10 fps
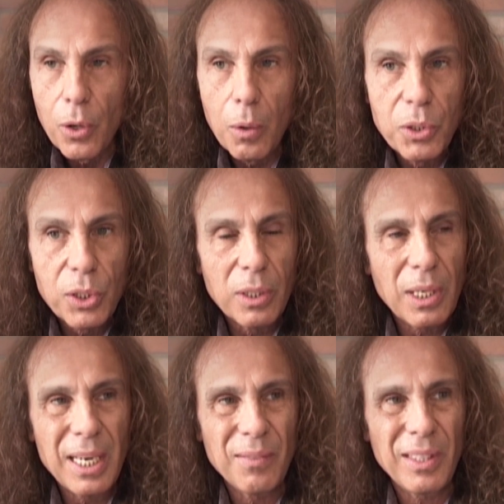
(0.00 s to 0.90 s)
you're always
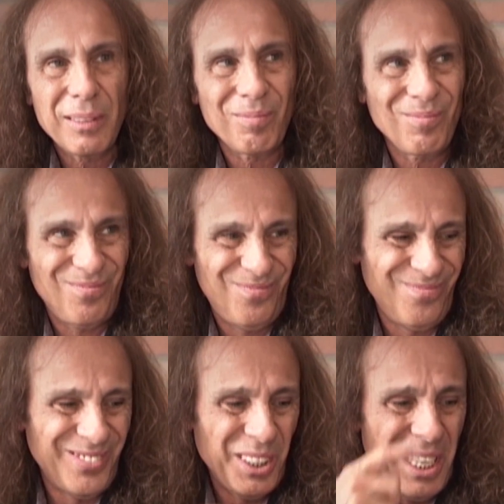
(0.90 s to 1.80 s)
kind of like,
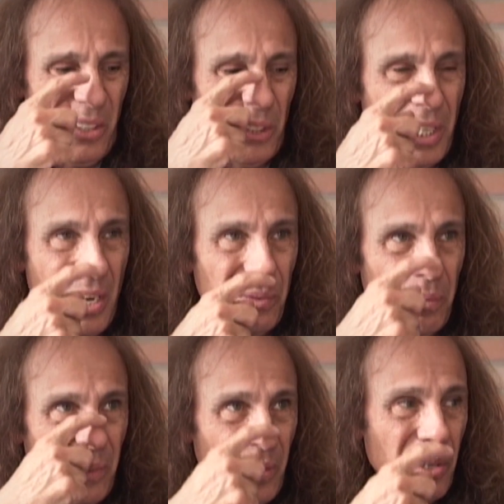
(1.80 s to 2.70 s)
can look
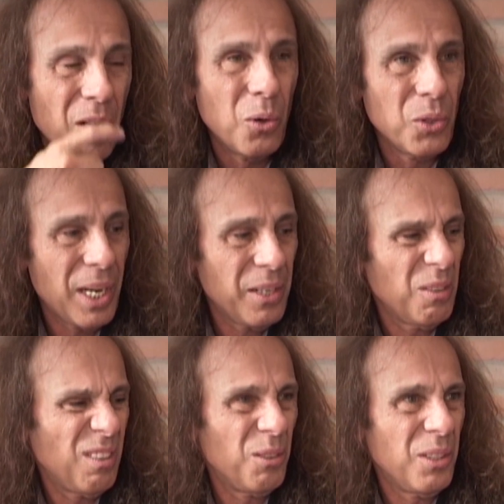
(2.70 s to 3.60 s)
down their nose at
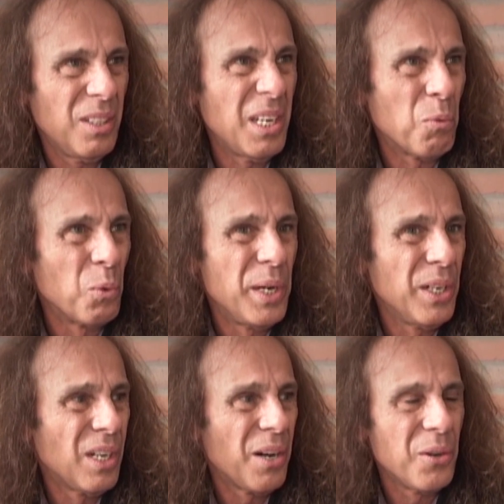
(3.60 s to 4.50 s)
you. Oh, you're not
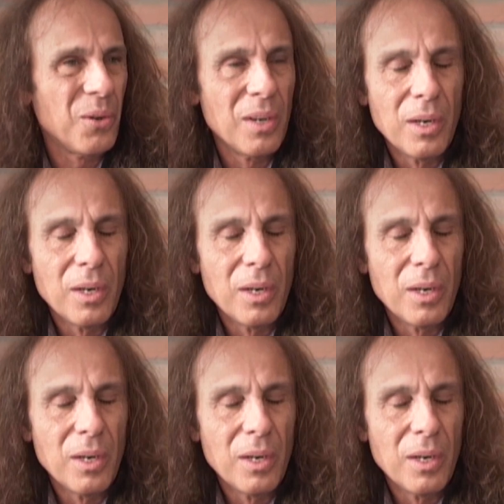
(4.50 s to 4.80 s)
real, are you?